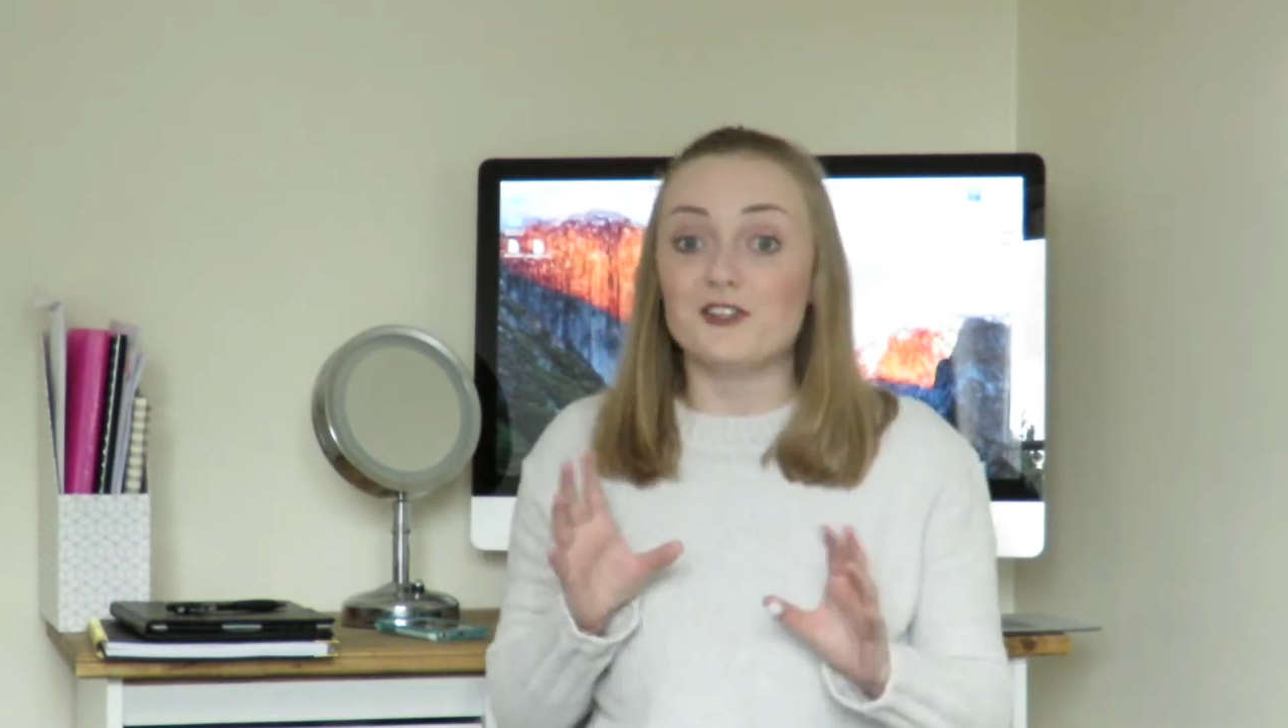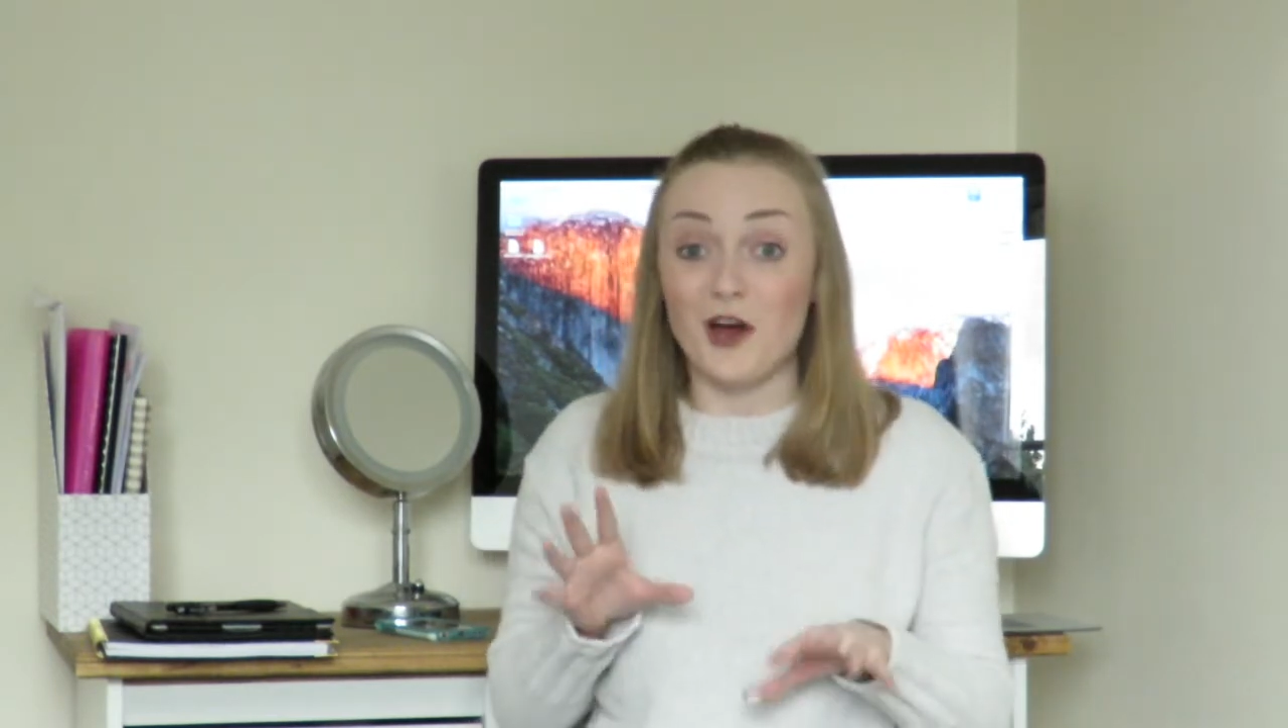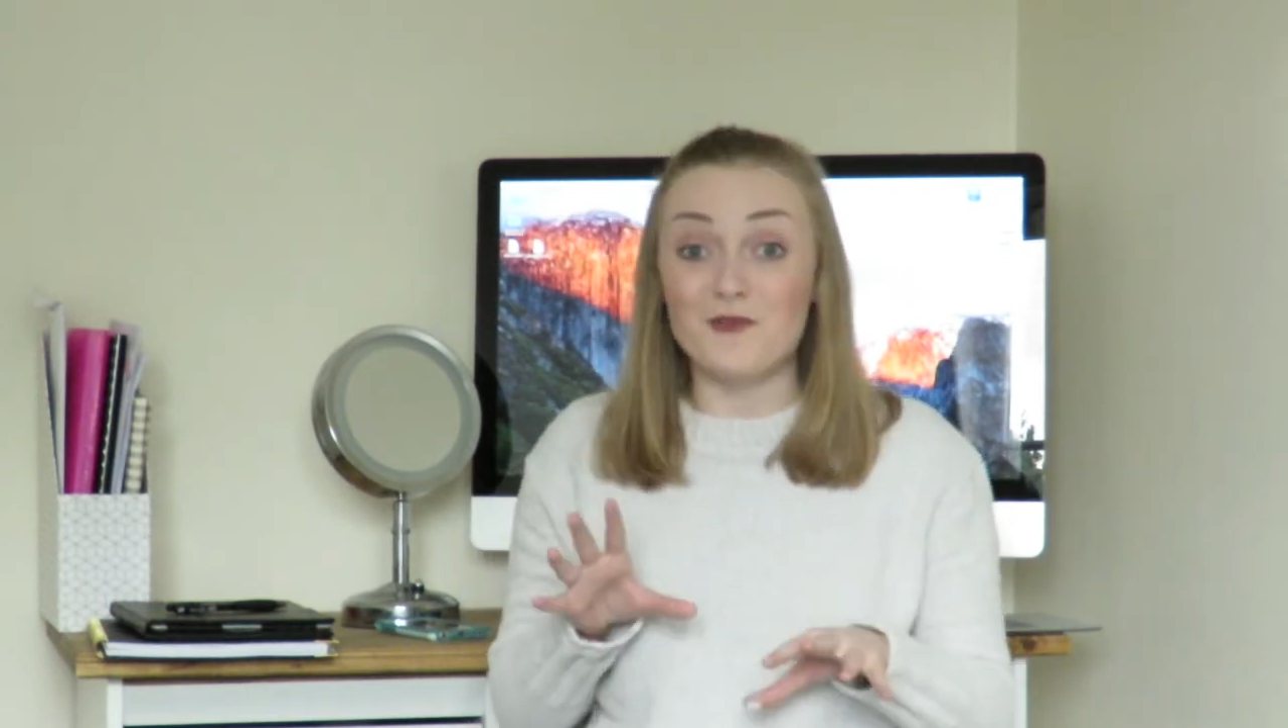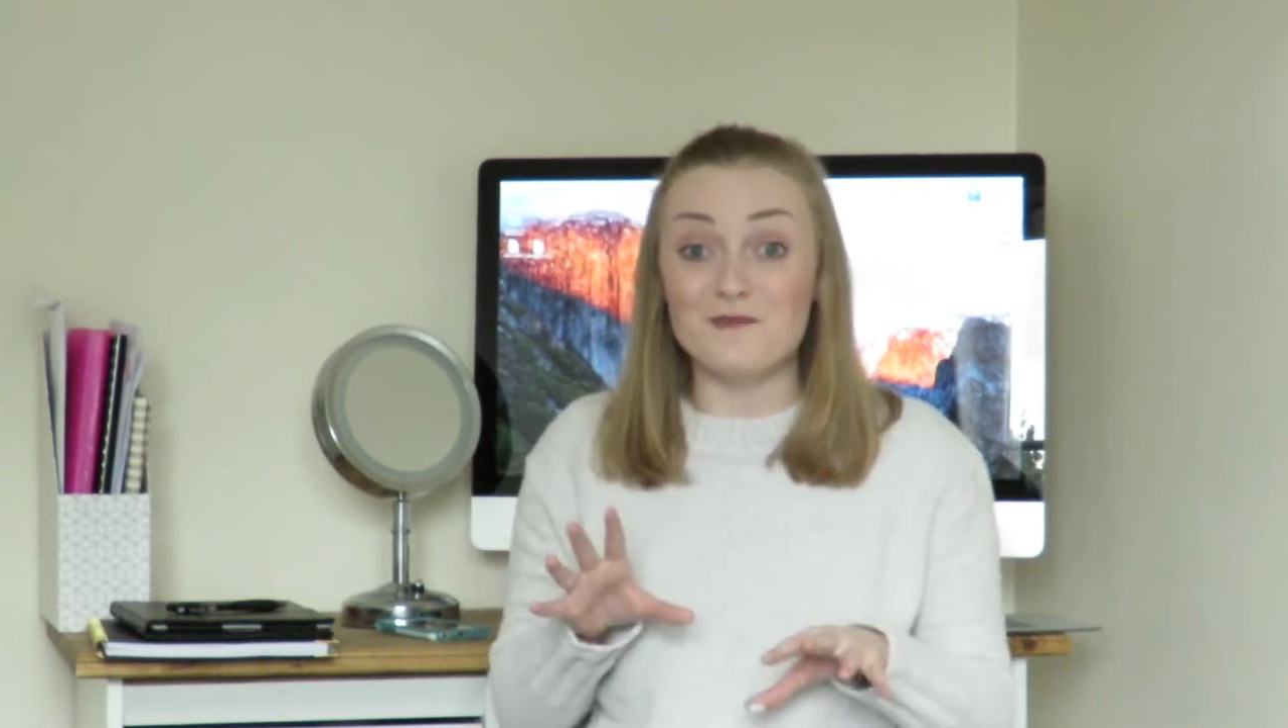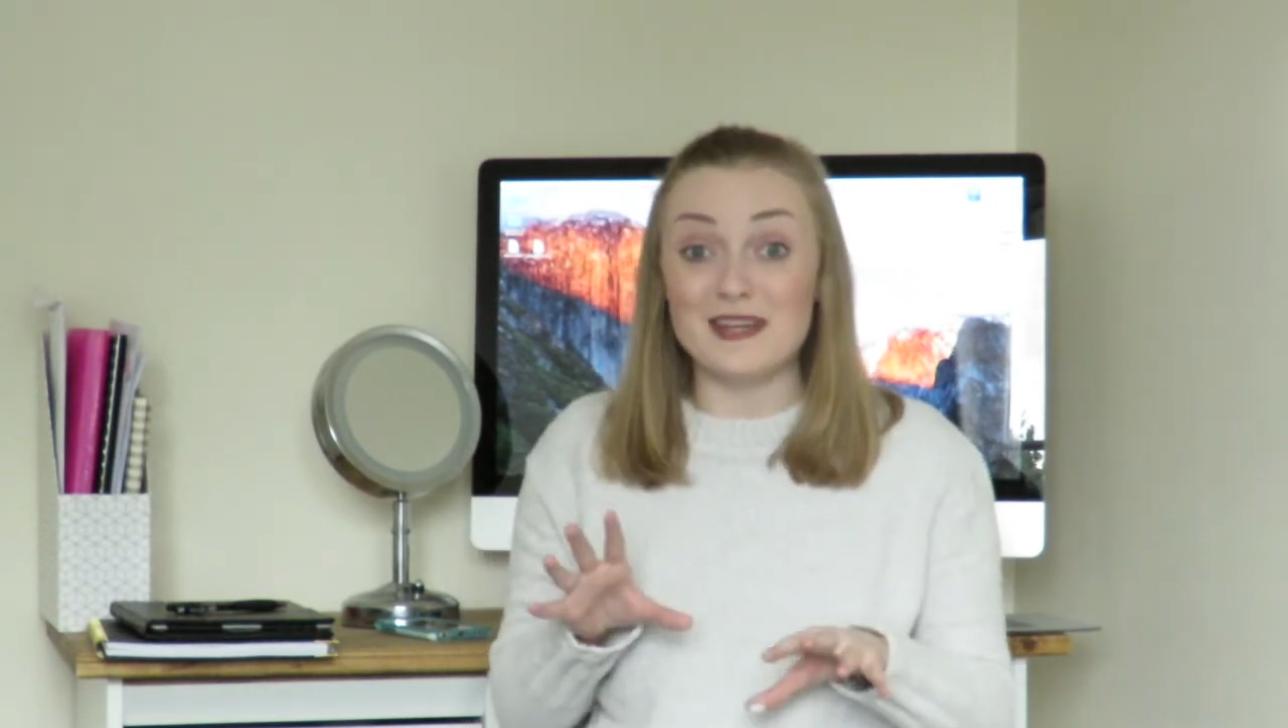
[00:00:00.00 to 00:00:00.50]

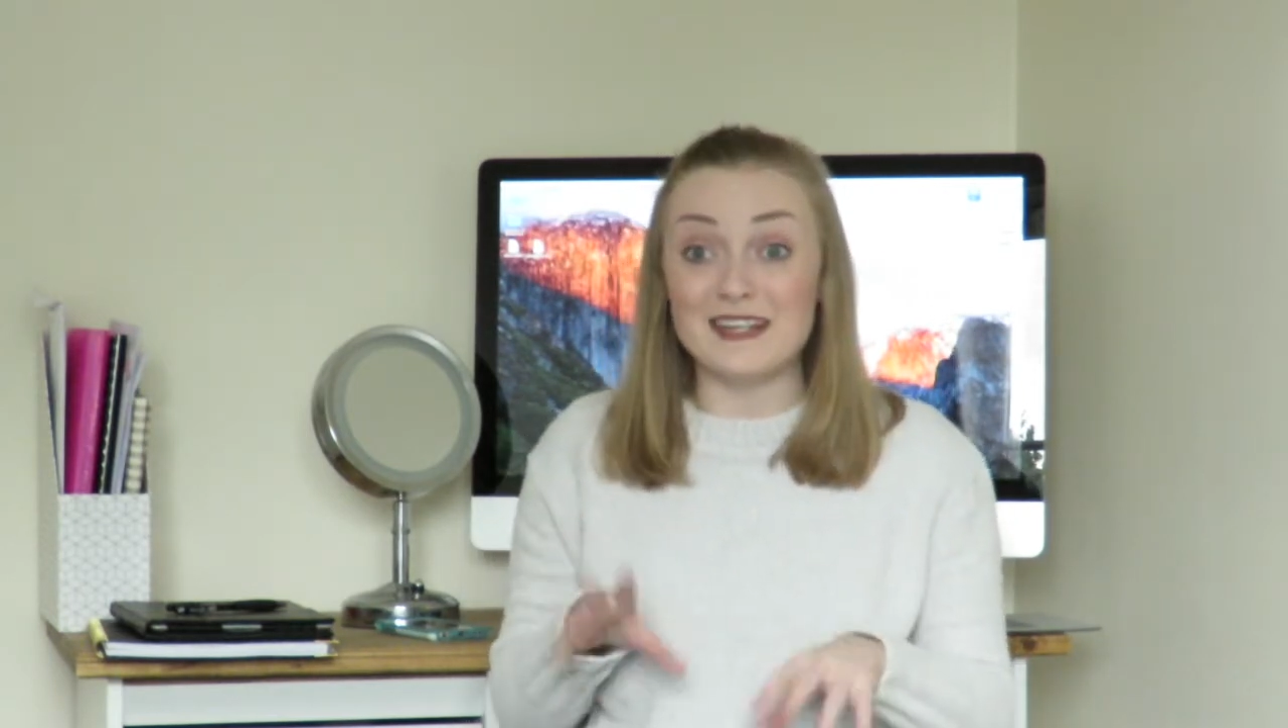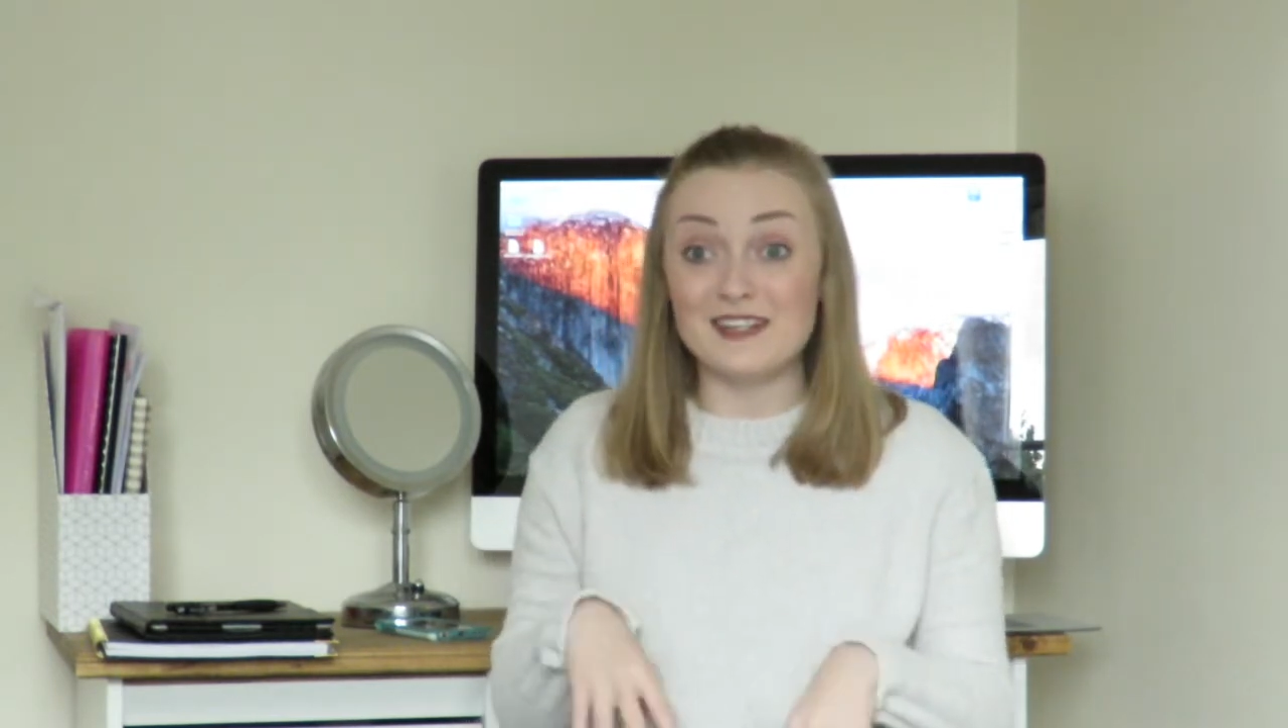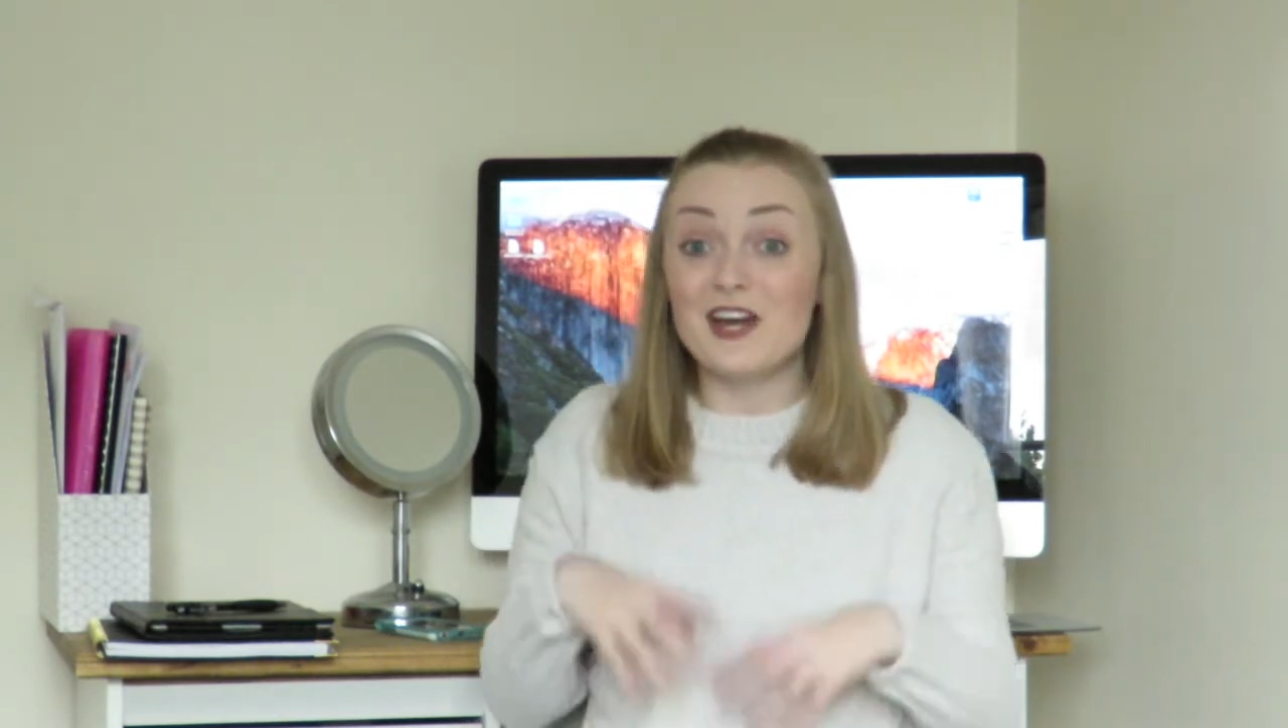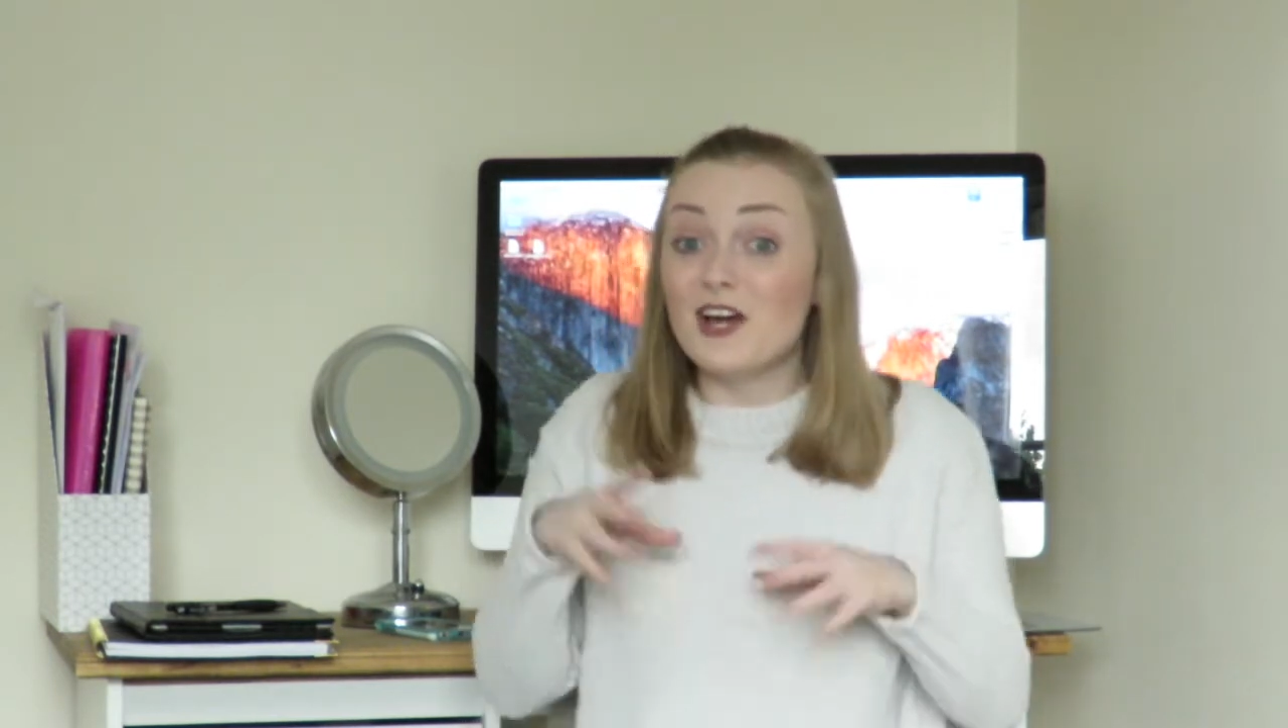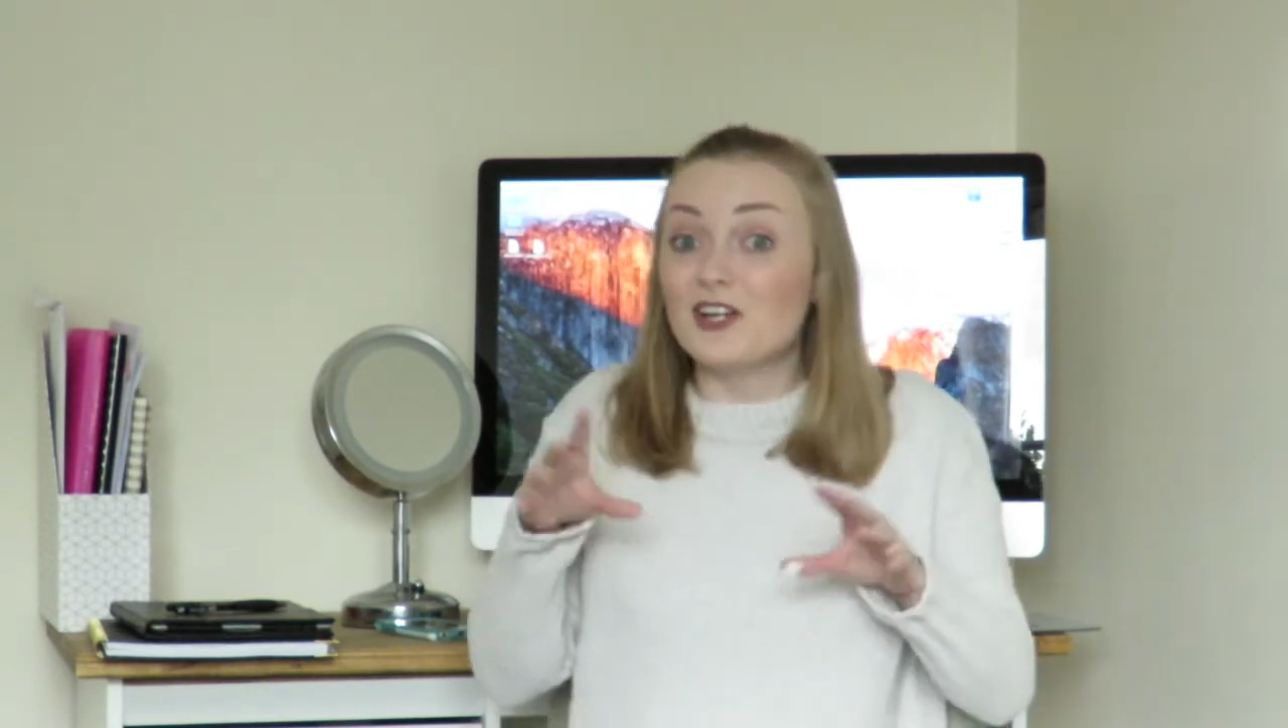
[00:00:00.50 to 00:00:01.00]
don't mean